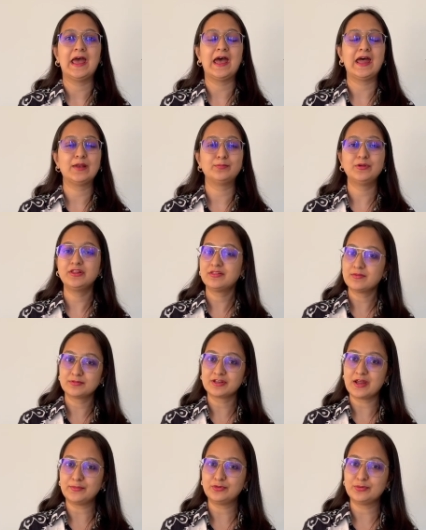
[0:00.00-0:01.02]
and please
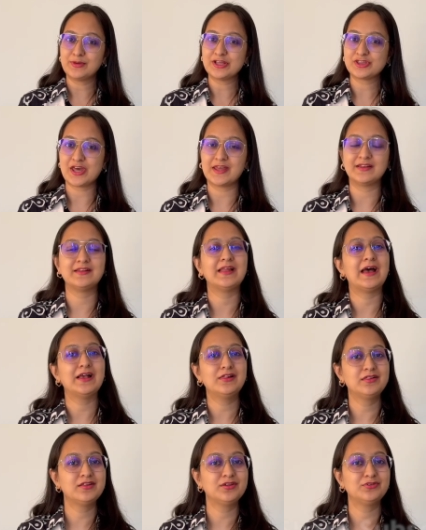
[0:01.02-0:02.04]
subscribe to my channel.
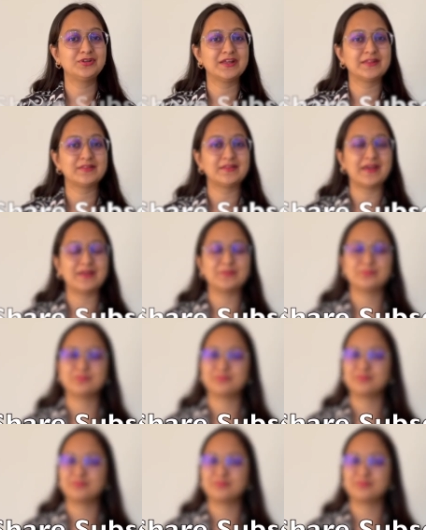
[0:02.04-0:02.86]
I'll see you next time.